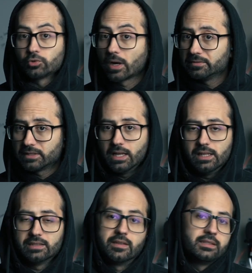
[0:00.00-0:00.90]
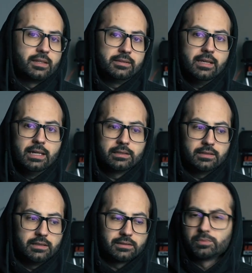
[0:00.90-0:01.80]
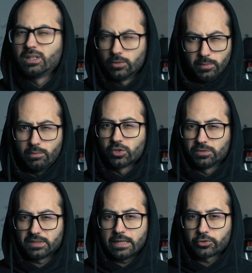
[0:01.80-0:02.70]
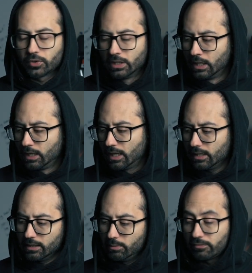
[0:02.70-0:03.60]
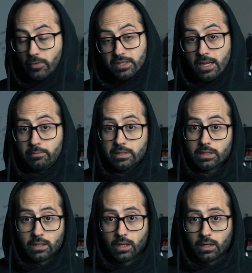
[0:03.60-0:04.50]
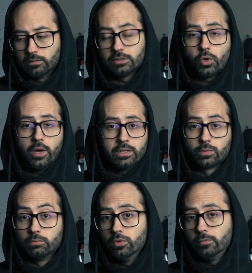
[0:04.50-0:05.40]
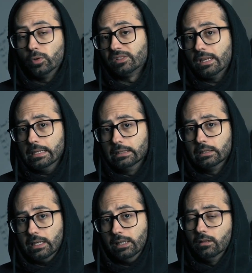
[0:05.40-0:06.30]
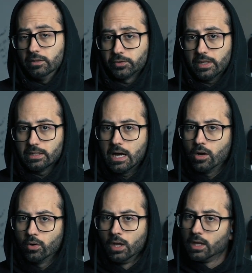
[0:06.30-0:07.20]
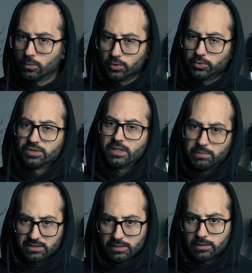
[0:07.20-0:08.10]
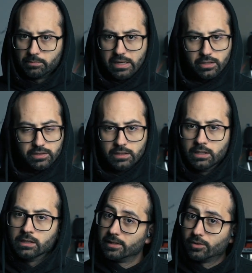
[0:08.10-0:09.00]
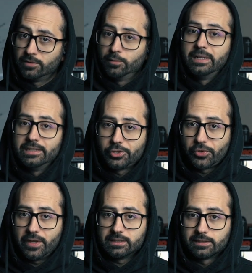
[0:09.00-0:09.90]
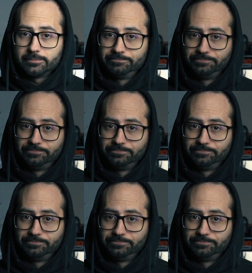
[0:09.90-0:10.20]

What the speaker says: drive test, things like that, something a little bit more substantial. But for the time being, let's go ahead and remove what's in the headlights right now, and we'll do a side-by-side comparison, and I'll give you my initial thoughts.